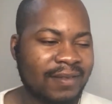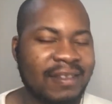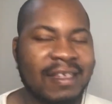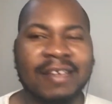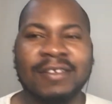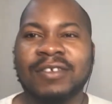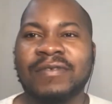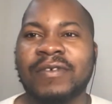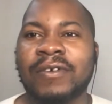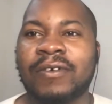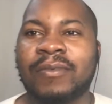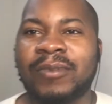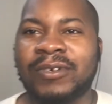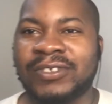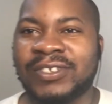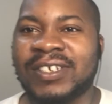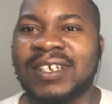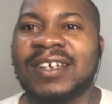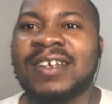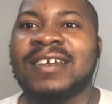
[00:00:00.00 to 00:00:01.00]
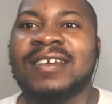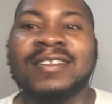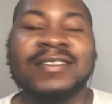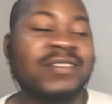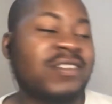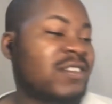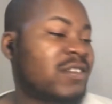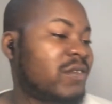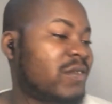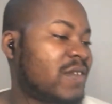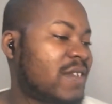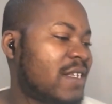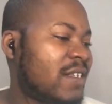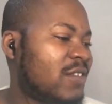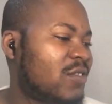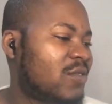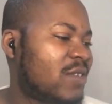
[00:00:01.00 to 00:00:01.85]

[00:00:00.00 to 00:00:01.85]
Thank you very much. So as I was saying,